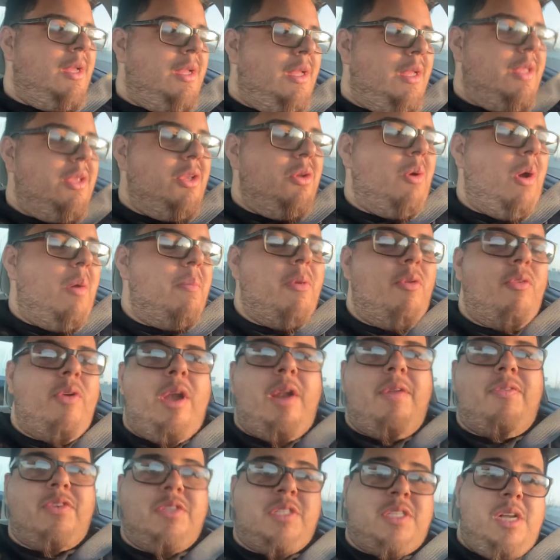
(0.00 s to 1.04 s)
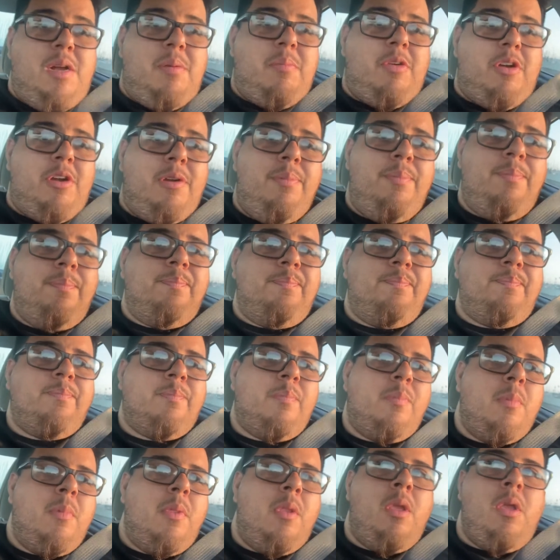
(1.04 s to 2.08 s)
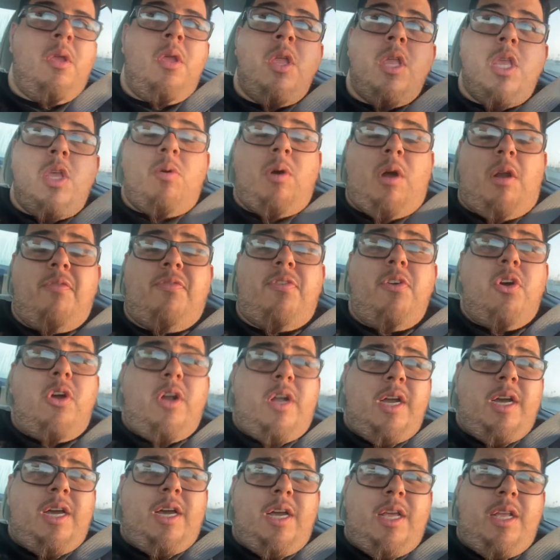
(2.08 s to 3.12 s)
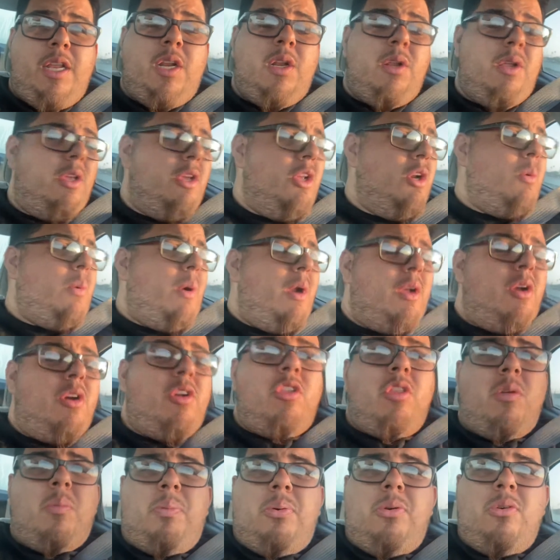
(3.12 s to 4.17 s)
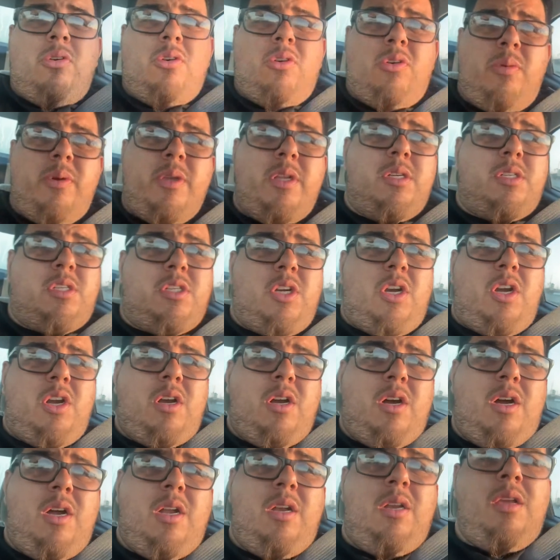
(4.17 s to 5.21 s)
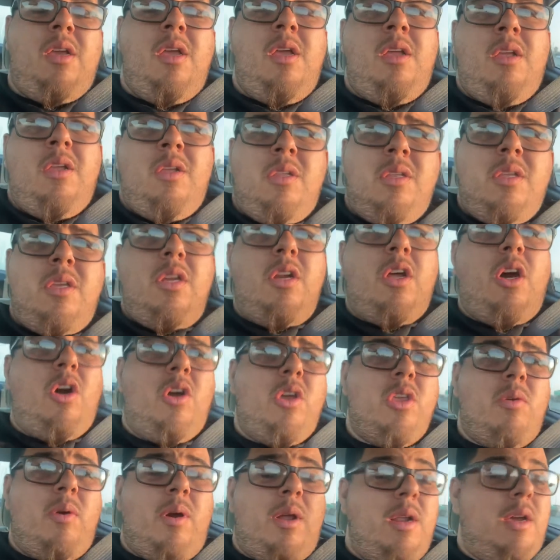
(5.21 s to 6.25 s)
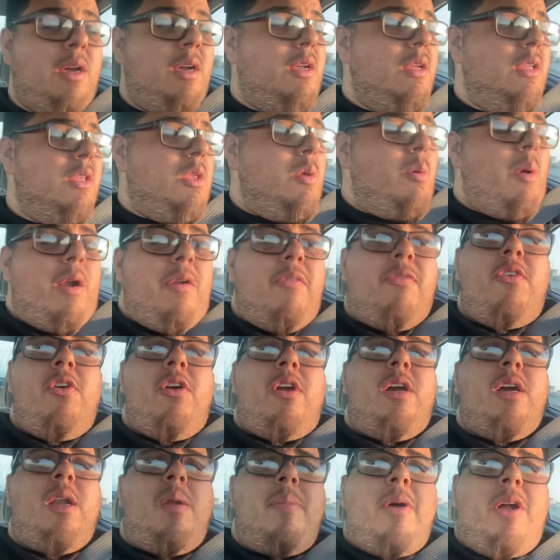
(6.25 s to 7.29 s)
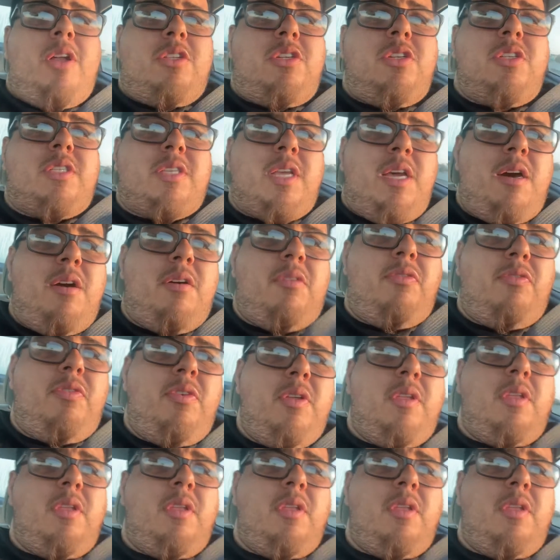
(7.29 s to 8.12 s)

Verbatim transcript: You want to be ready for summer? You want to feel good? You, you don't want to go to the pool with your shirt on? You know, you want to you want to feel good about yourself.